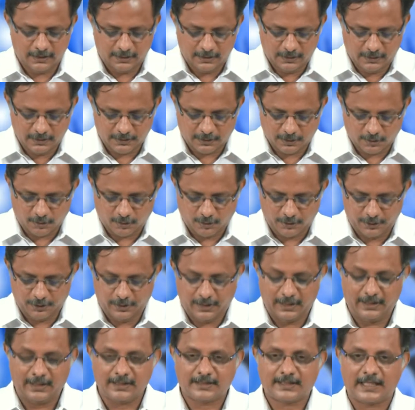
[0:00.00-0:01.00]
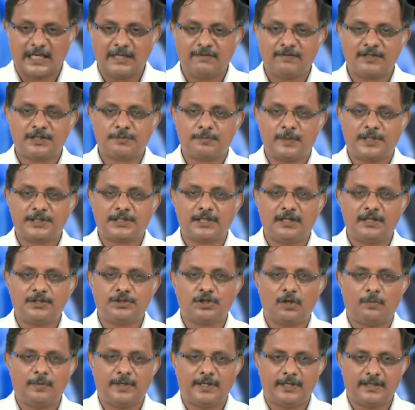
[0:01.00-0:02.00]
So, you need this kind of a special
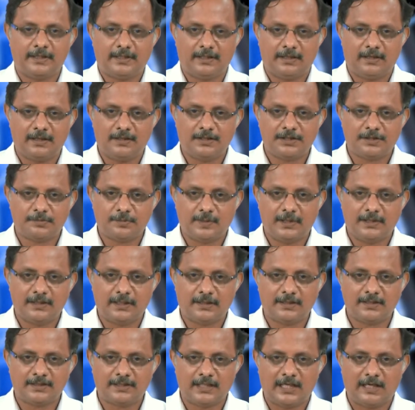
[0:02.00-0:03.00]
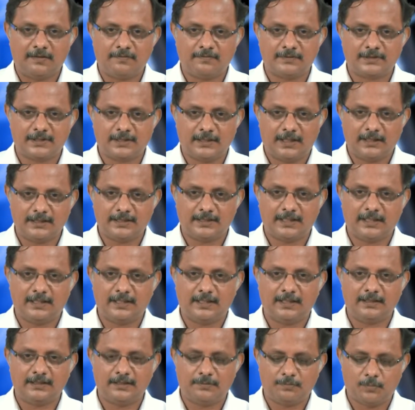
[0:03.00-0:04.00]
geometric arrangement at the synapse
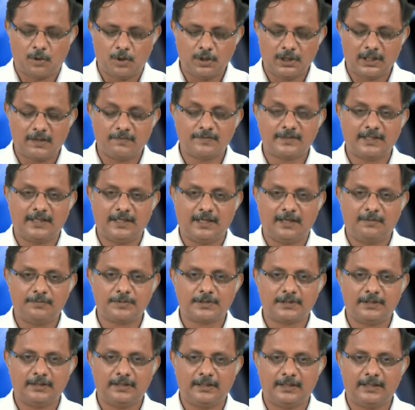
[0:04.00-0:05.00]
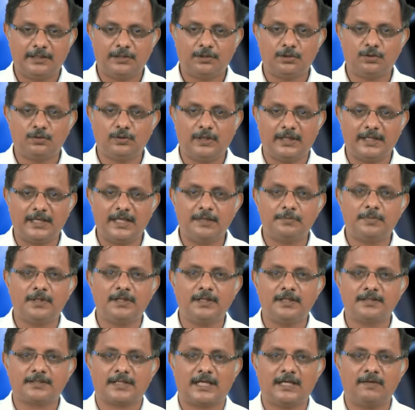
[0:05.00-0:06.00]
at the point of synapse, right, to enable
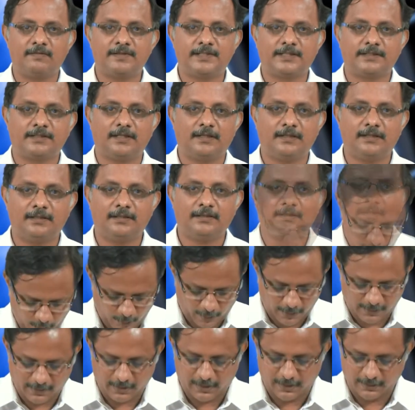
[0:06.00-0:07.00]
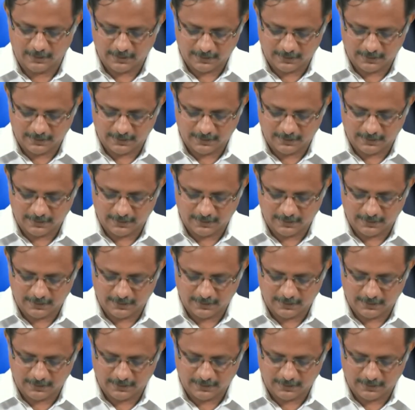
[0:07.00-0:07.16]
this kind of signaling to occur in the